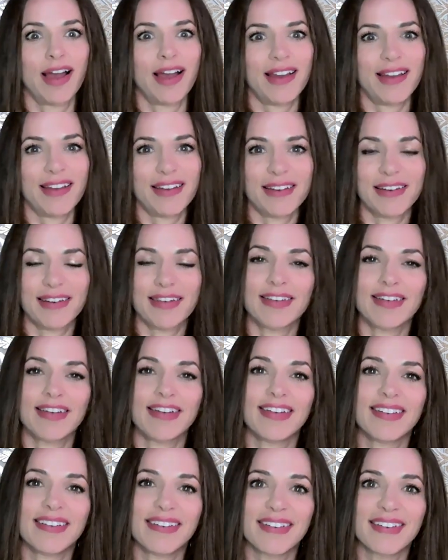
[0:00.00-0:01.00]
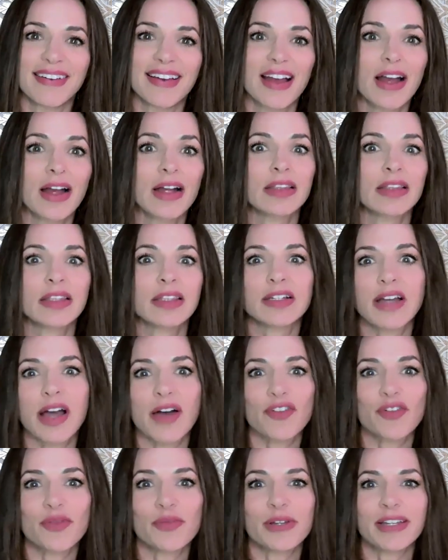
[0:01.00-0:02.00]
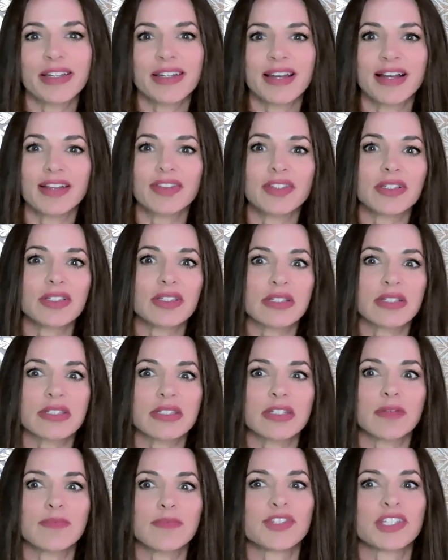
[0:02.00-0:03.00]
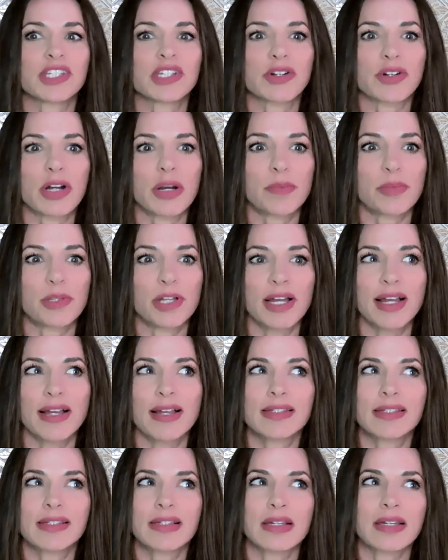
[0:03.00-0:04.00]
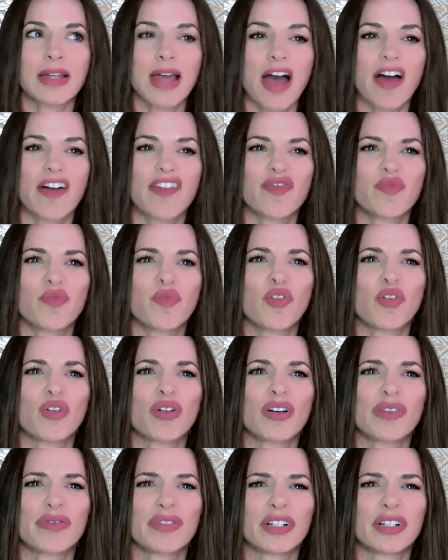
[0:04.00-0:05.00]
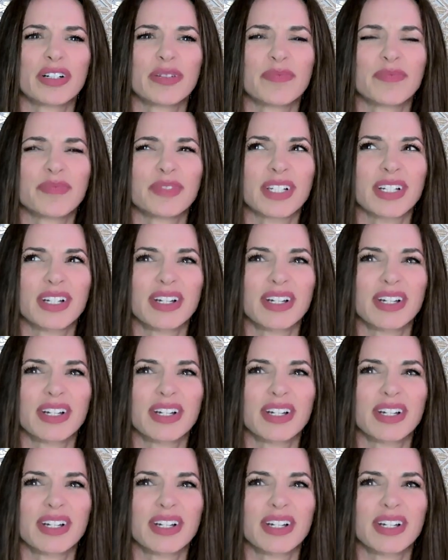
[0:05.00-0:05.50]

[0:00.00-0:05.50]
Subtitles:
and the government and the systems that are in place can have more of an